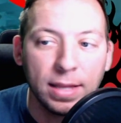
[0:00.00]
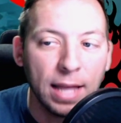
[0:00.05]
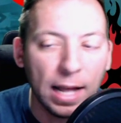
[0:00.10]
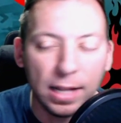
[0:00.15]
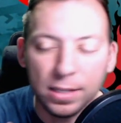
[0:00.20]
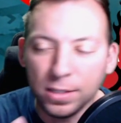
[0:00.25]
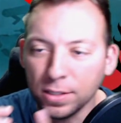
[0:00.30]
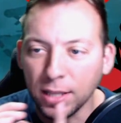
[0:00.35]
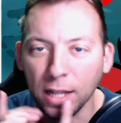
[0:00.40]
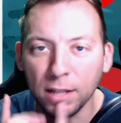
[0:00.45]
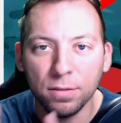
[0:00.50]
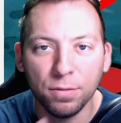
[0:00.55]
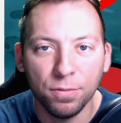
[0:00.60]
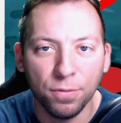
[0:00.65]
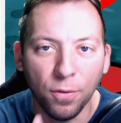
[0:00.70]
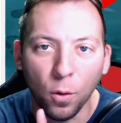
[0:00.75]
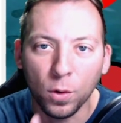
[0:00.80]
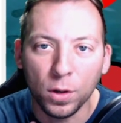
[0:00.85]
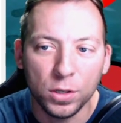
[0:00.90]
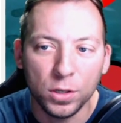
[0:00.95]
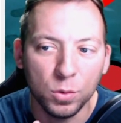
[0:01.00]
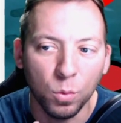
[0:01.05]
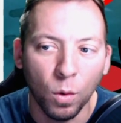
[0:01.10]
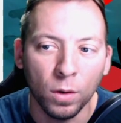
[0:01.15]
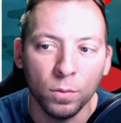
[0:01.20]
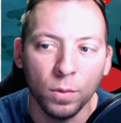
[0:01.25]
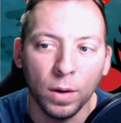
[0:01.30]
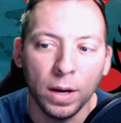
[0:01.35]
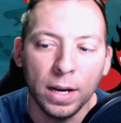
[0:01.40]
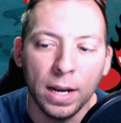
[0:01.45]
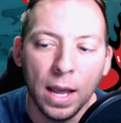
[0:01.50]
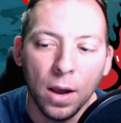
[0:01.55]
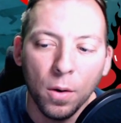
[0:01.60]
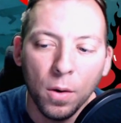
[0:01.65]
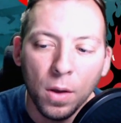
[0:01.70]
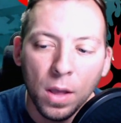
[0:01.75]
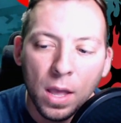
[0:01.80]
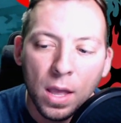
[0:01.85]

That's that's focus 1 right now.